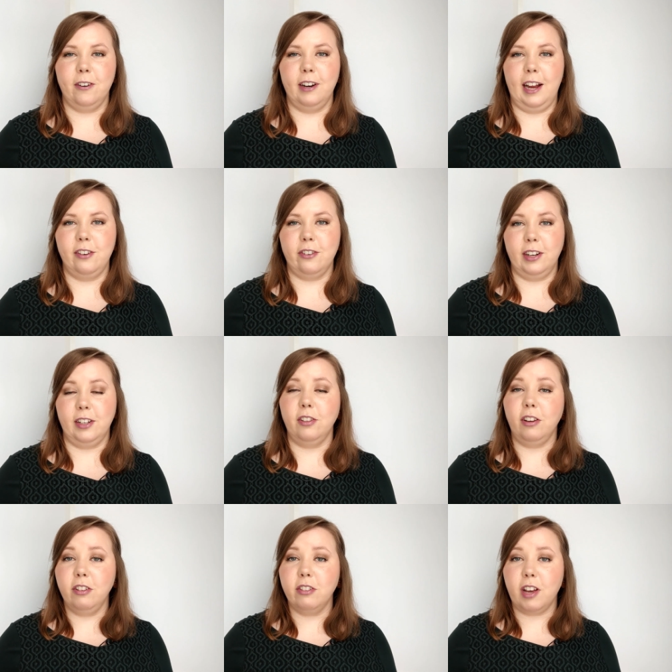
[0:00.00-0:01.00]
you're entering a
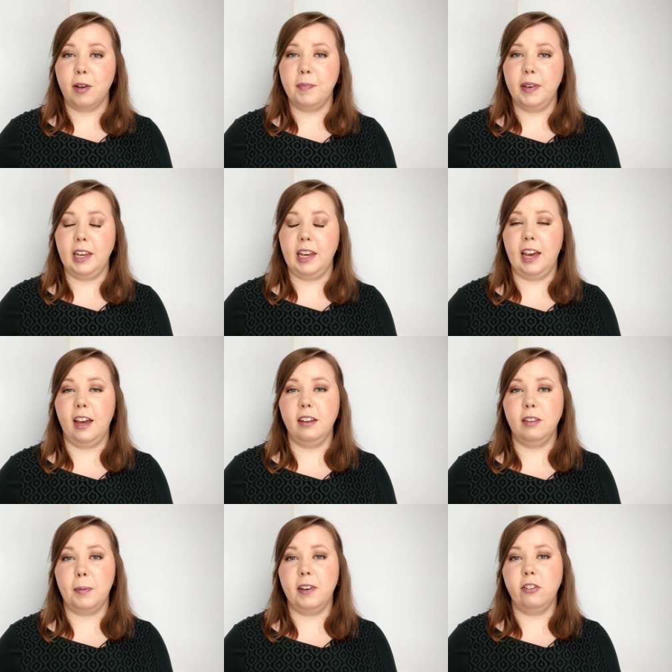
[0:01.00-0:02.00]
large company
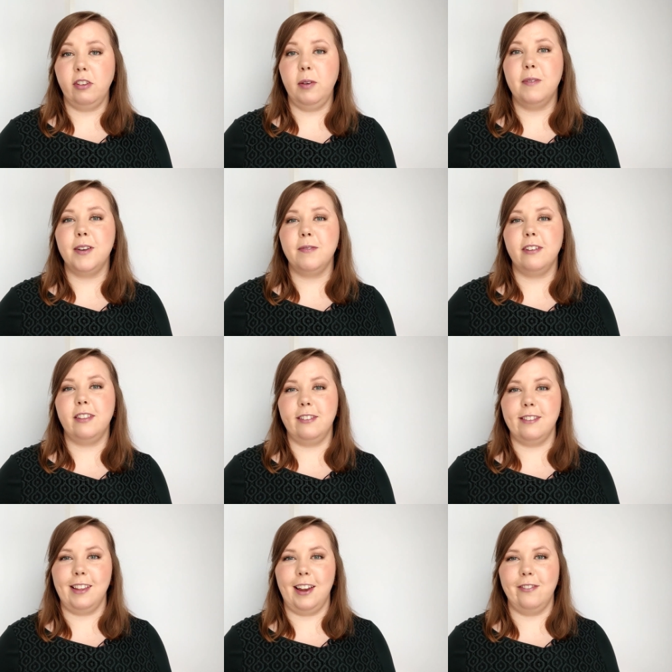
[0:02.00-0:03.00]
and especially one where
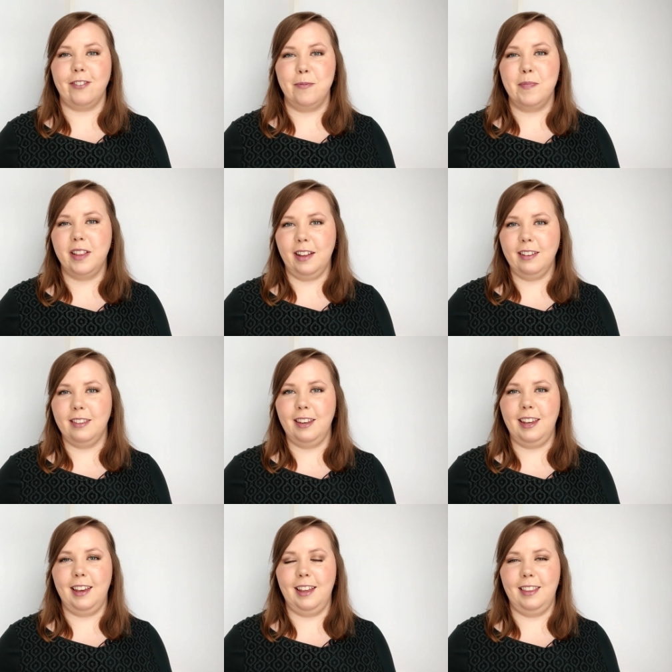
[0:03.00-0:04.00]
there's a lot of
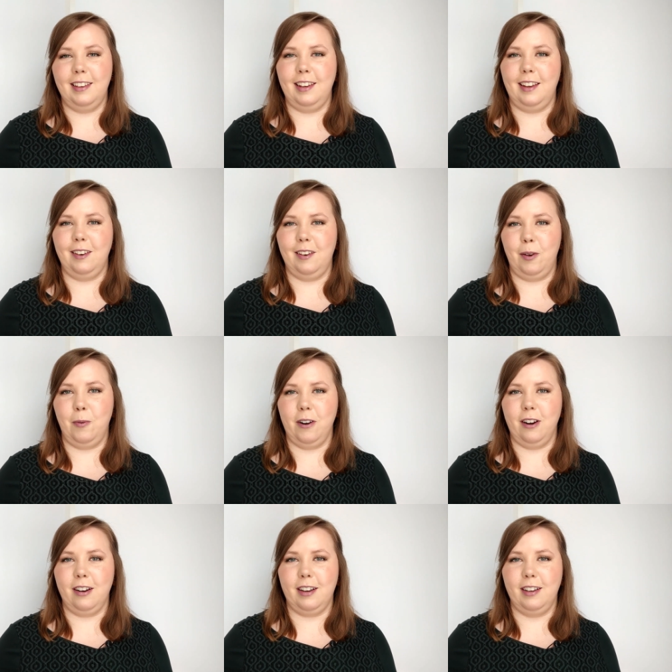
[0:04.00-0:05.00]
complexity in the day-to-day
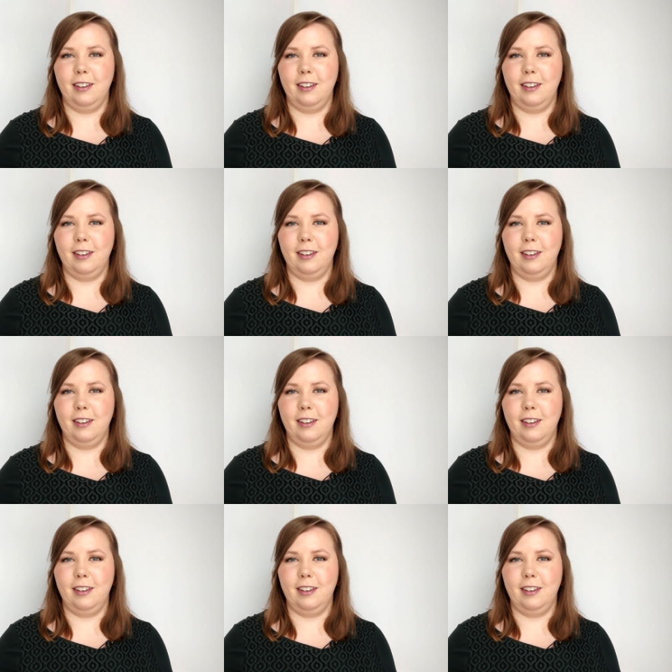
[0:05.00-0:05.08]
work.